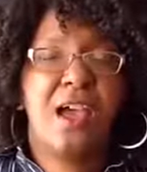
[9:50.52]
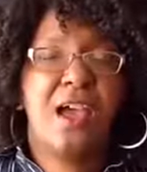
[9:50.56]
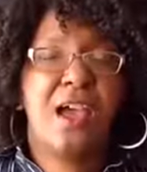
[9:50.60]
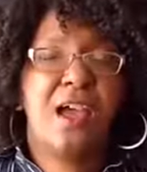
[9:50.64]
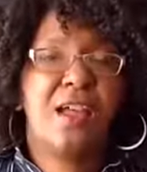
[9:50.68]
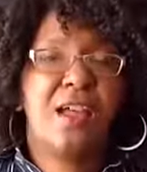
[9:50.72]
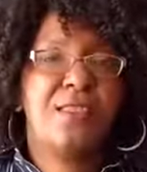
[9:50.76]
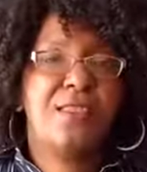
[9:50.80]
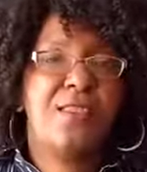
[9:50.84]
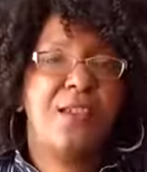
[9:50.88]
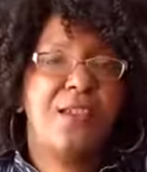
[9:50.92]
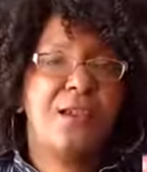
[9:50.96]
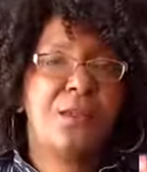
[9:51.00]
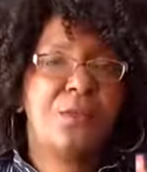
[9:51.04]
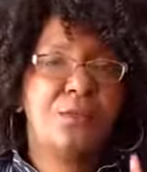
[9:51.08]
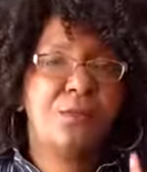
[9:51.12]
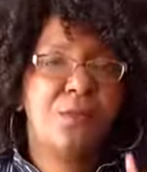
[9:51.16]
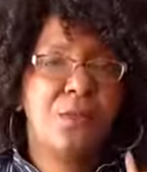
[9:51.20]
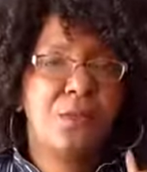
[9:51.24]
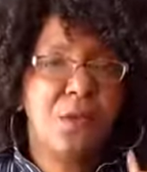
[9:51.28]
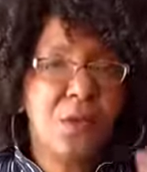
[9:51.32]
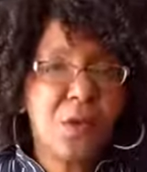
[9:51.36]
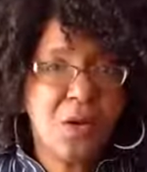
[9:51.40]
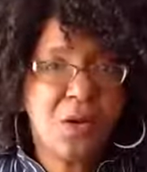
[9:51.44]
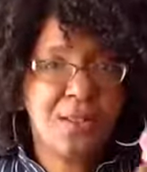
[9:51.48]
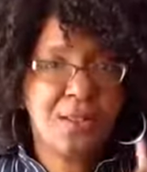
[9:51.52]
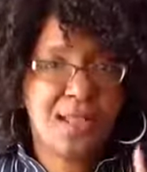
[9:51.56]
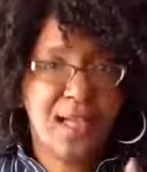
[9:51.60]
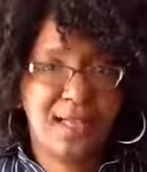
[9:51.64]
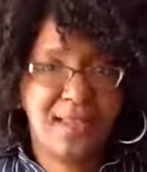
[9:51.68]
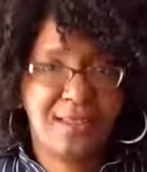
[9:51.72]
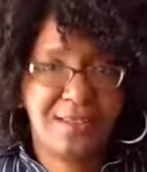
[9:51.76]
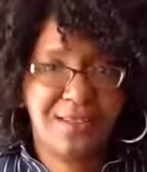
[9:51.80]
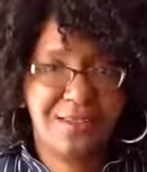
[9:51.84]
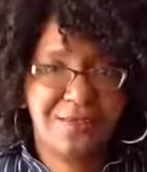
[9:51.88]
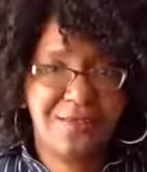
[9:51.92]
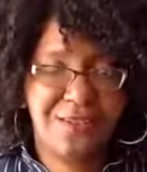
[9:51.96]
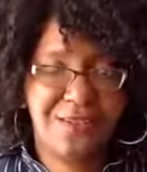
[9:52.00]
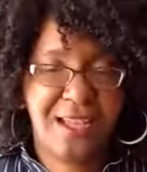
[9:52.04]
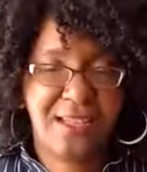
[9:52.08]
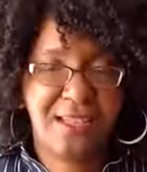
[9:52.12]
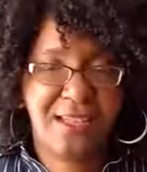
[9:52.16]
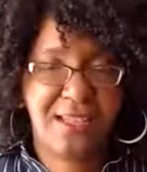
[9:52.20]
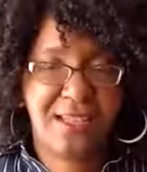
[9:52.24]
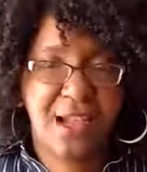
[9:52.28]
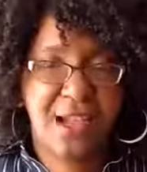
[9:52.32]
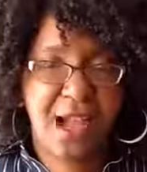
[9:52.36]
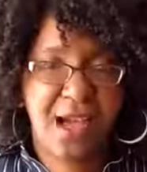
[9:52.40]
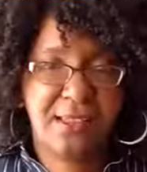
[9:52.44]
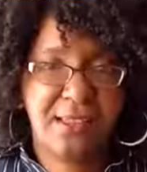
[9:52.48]
they're more likely to find
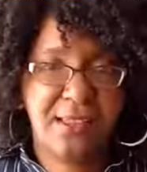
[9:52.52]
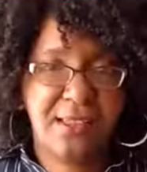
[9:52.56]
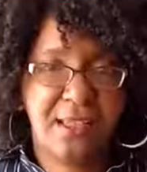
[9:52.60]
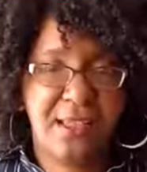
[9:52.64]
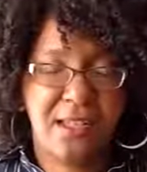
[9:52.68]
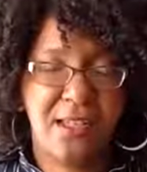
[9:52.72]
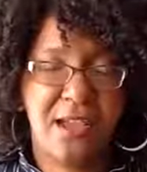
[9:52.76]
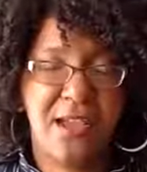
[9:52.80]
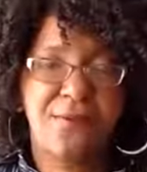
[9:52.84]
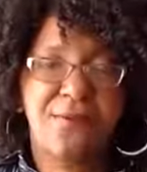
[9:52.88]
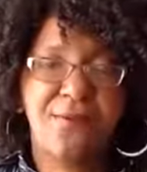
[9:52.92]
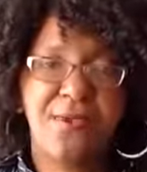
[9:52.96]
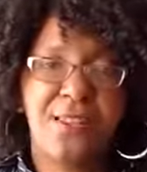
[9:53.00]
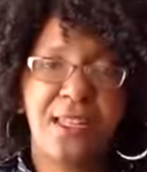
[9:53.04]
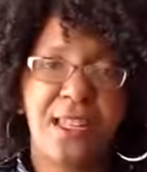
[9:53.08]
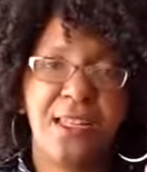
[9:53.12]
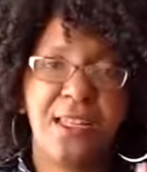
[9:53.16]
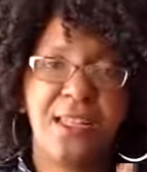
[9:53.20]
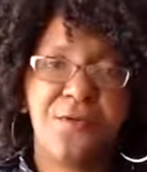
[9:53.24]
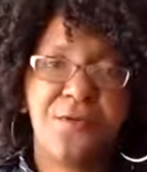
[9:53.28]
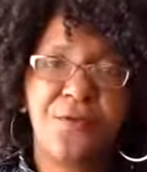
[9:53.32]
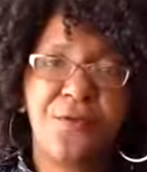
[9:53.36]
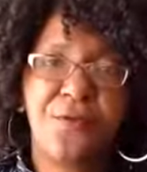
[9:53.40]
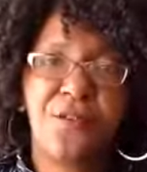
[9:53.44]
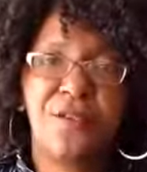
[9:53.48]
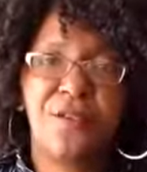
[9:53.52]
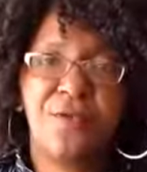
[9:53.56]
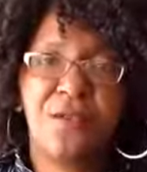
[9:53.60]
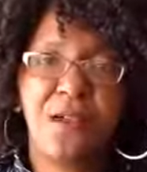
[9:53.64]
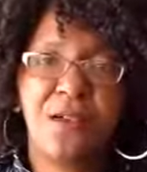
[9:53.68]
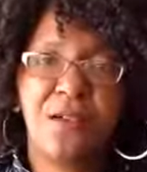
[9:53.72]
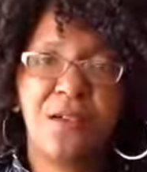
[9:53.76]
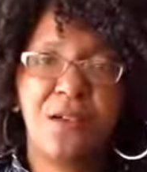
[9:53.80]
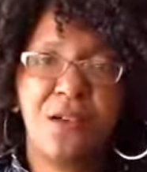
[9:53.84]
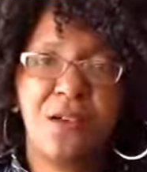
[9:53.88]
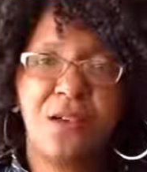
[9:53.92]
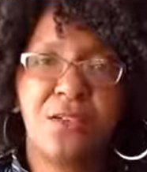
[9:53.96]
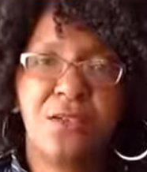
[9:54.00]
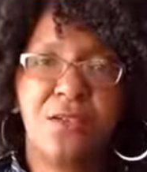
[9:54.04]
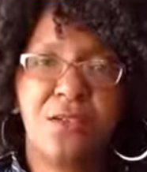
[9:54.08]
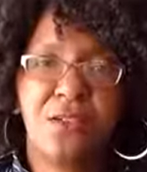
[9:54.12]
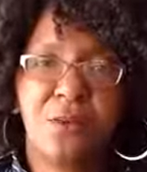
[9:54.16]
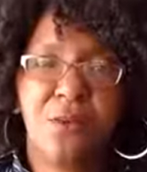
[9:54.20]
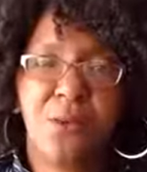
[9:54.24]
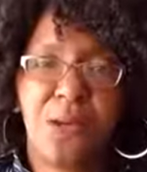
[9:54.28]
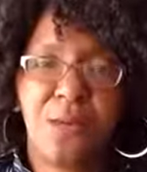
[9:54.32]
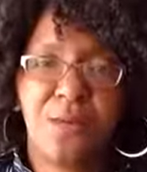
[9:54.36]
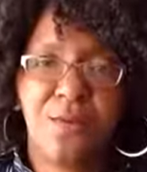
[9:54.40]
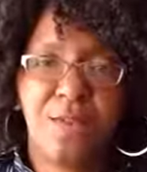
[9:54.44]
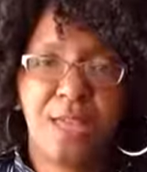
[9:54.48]
it, oddly enough, than if it's on your
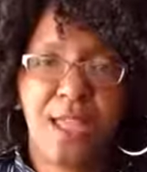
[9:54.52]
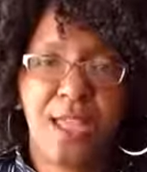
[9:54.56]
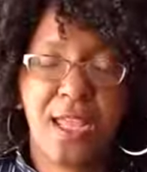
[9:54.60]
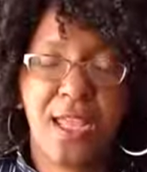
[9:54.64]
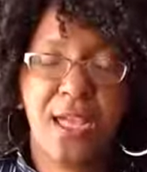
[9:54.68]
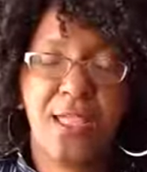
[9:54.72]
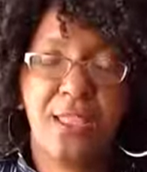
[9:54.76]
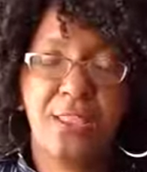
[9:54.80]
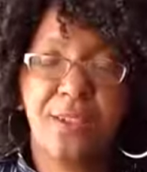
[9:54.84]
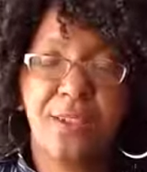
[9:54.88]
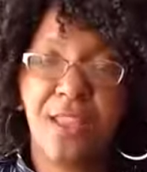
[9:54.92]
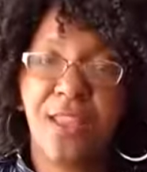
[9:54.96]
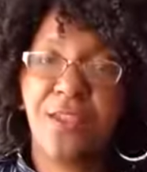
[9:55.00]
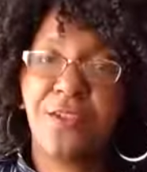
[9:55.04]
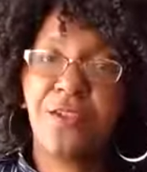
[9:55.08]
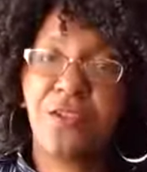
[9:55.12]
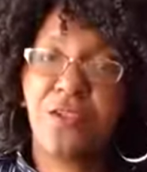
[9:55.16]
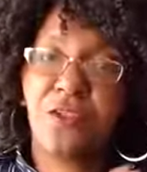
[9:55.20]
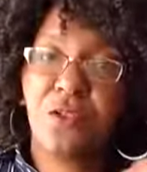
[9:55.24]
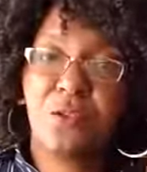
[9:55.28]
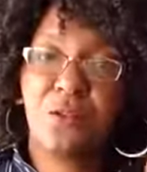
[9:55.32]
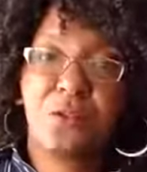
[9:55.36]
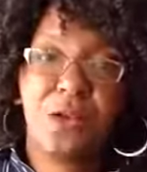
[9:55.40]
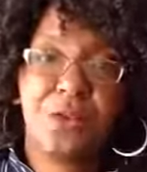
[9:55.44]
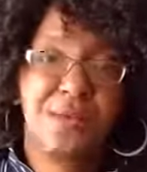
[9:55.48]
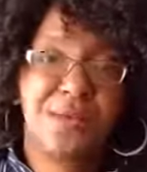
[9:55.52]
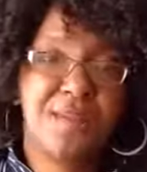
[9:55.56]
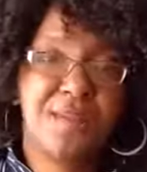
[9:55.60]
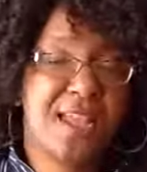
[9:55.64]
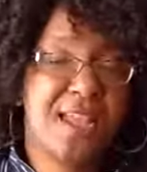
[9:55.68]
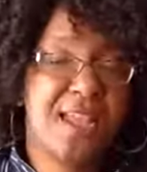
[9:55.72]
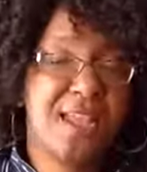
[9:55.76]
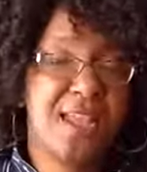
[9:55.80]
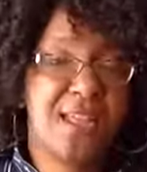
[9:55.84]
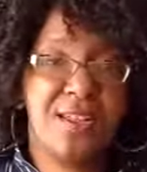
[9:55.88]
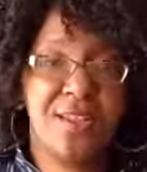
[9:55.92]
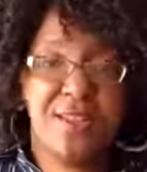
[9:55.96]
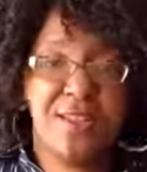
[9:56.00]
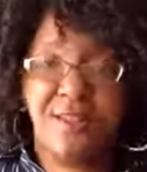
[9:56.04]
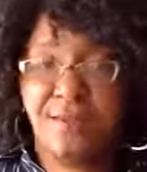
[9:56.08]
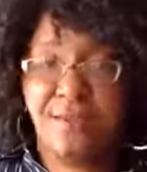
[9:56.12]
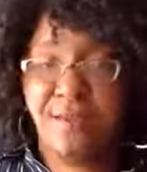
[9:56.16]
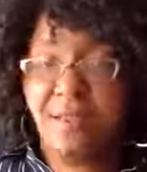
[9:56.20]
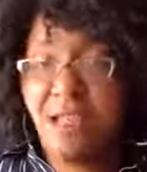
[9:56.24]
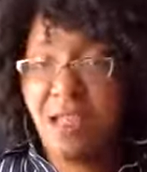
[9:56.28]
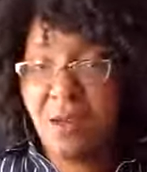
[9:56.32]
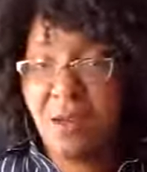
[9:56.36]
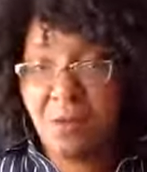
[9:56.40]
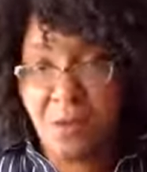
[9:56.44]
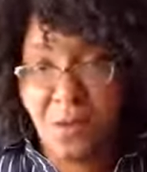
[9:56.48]
website, unless your website is
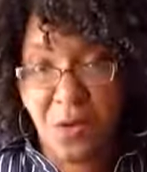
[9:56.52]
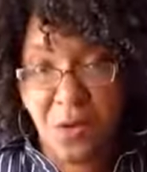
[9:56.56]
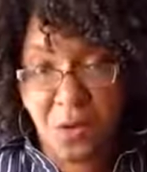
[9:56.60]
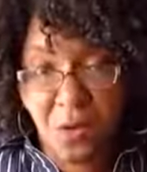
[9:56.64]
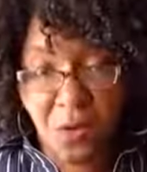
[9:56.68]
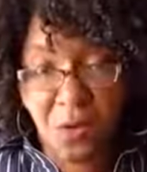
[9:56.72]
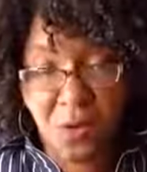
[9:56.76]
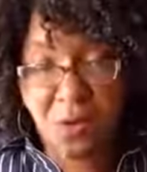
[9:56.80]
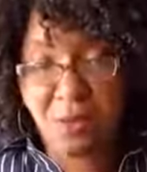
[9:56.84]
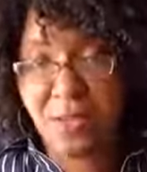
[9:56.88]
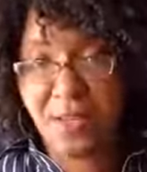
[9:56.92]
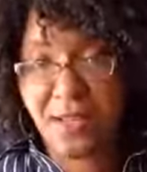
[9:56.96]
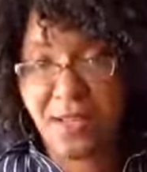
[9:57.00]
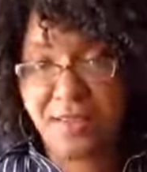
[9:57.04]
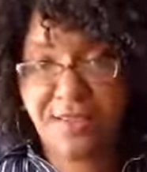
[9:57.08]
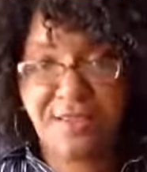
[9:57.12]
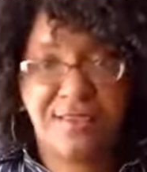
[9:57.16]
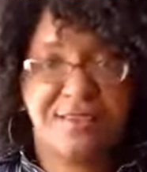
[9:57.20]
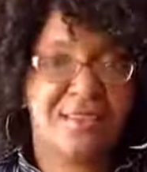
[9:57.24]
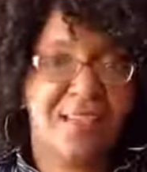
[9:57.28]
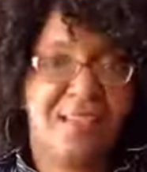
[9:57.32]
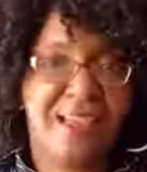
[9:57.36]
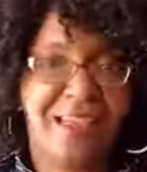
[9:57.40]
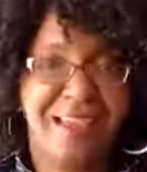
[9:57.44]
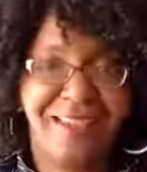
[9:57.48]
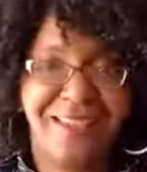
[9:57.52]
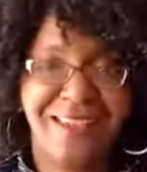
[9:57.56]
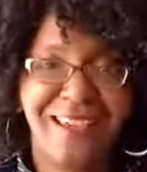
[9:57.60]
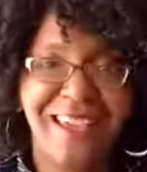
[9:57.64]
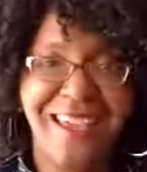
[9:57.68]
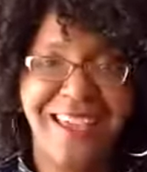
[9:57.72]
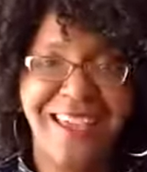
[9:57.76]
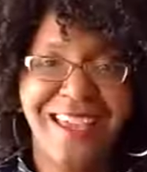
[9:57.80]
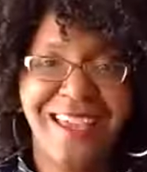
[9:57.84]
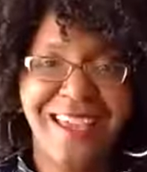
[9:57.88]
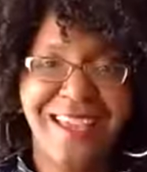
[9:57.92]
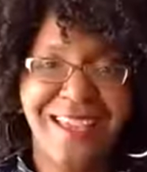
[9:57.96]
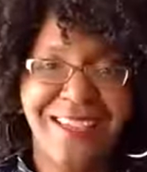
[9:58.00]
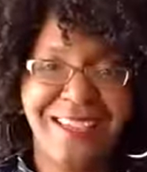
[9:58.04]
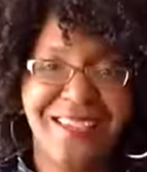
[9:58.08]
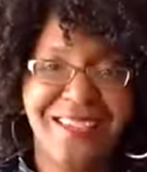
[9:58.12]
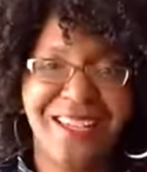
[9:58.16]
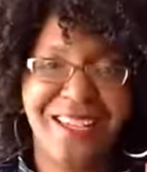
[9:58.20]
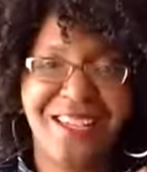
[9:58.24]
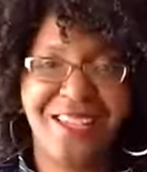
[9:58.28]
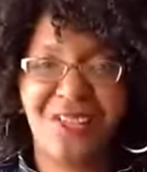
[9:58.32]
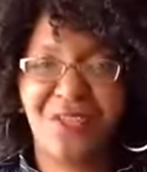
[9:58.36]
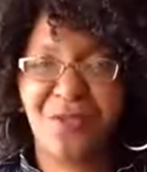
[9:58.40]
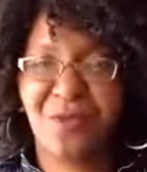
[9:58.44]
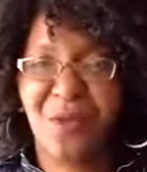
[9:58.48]
McCormick's, like
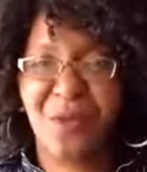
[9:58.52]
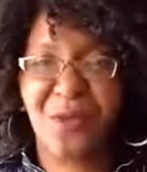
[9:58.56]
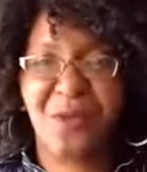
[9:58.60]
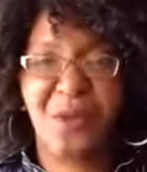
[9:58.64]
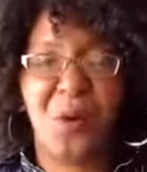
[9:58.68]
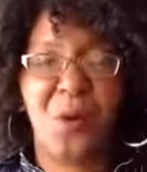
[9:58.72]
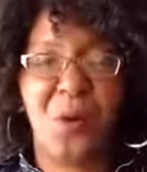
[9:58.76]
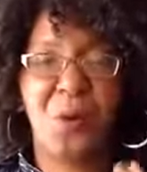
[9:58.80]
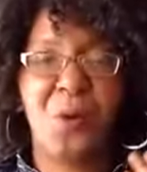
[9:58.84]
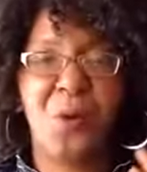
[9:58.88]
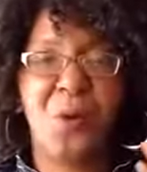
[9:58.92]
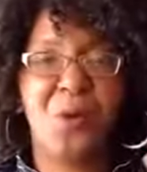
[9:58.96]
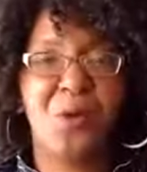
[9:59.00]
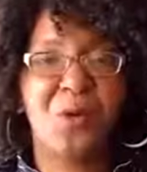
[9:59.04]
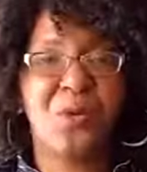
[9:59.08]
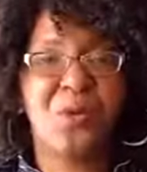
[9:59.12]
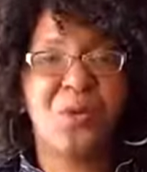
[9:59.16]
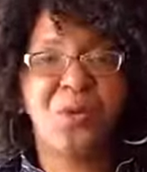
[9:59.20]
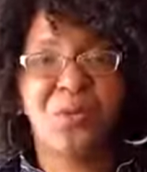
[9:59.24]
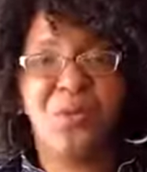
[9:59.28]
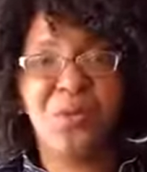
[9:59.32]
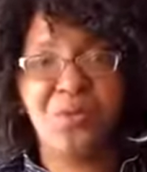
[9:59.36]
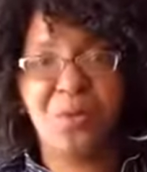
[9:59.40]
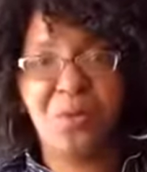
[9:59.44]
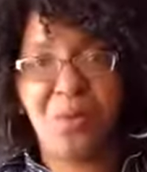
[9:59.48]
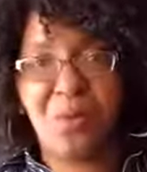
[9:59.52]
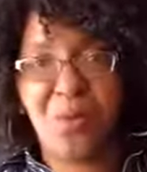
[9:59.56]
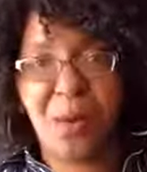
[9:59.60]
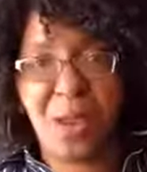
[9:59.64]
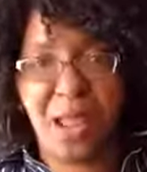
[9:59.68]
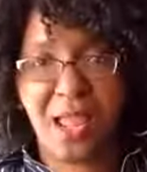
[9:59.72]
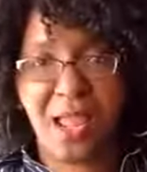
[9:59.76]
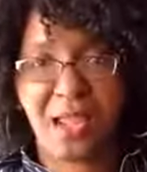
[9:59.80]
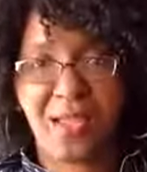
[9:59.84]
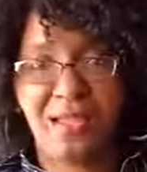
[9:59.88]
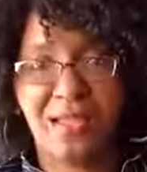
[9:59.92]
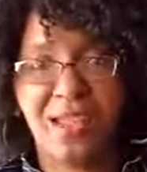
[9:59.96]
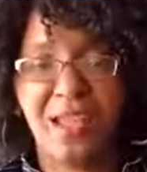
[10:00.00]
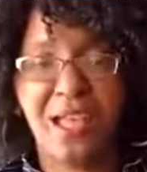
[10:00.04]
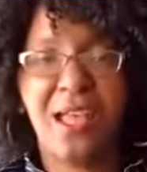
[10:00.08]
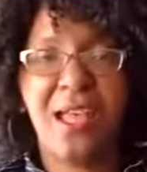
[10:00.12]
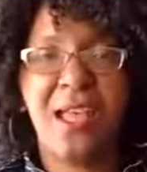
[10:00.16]
unless you're an old brand,